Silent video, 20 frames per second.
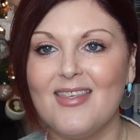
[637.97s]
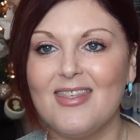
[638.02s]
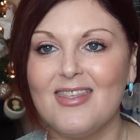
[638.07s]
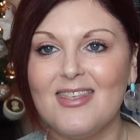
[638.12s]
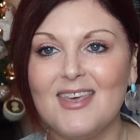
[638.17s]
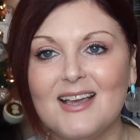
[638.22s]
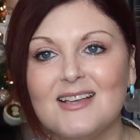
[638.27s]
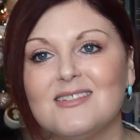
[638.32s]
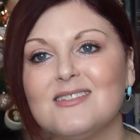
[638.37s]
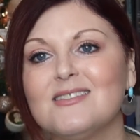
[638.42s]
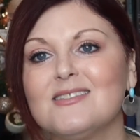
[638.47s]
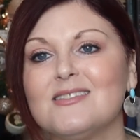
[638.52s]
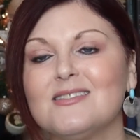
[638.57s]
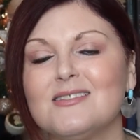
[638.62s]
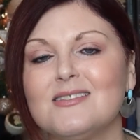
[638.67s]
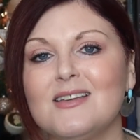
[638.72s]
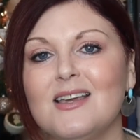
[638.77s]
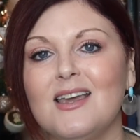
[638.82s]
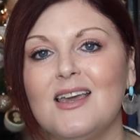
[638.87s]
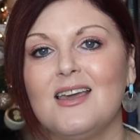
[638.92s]

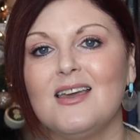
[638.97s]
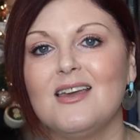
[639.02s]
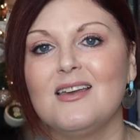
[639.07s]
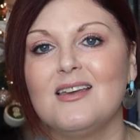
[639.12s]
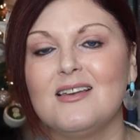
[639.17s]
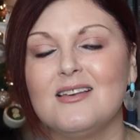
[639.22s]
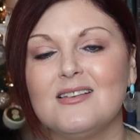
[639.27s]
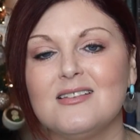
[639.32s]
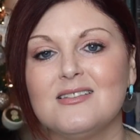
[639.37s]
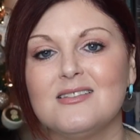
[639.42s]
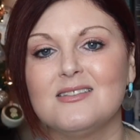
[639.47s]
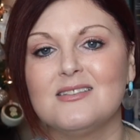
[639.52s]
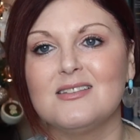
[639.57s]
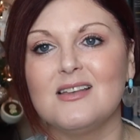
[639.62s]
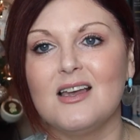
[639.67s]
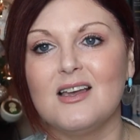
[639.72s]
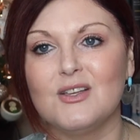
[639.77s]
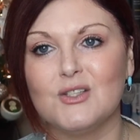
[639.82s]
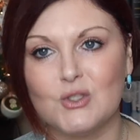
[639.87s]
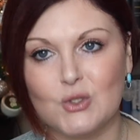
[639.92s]
This is
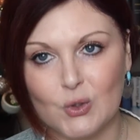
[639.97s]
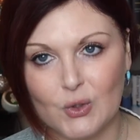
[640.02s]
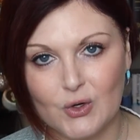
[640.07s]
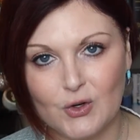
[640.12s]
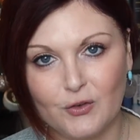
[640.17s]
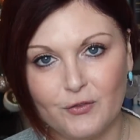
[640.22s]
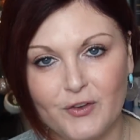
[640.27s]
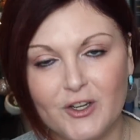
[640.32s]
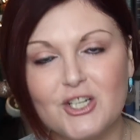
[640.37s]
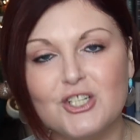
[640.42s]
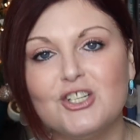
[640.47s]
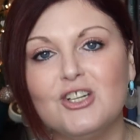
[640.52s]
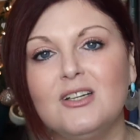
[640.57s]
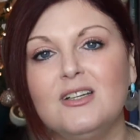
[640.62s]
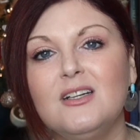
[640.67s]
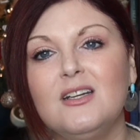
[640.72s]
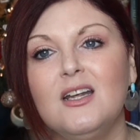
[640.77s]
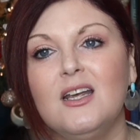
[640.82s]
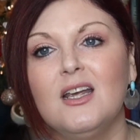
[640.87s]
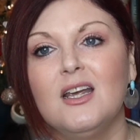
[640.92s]
a historical
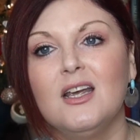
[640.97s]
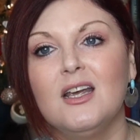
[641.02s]
fiction.